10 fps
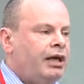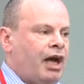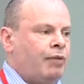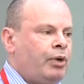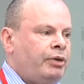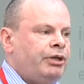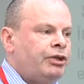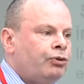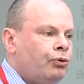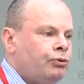and where we
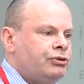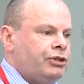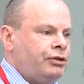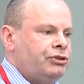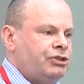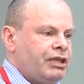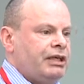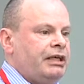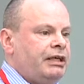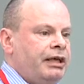can also
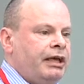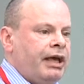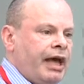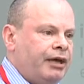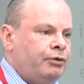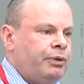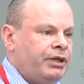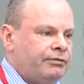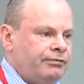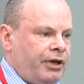see how we
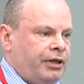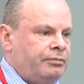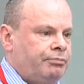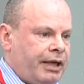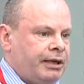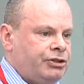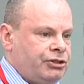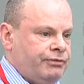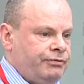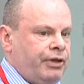can find
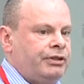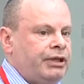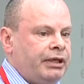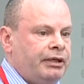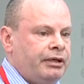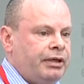packages of funding